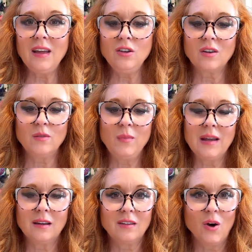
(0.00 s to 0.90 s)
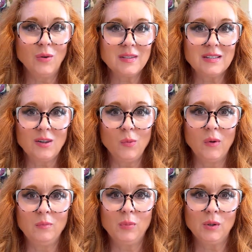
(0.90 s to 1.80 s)
You could make it coastal
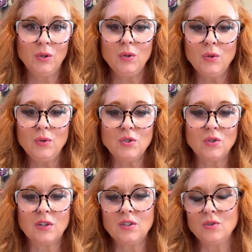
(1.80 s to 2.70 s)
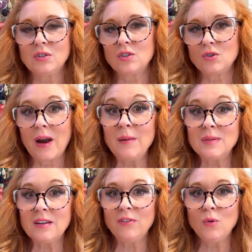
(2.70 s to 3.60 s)
with blues. You could do
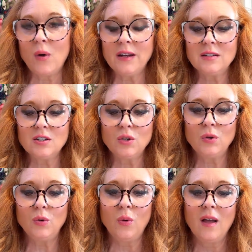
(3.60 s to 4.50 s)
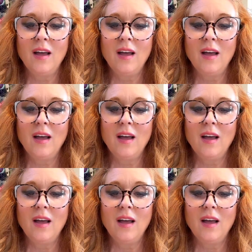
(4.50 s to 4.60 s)
stripes if you wanted to.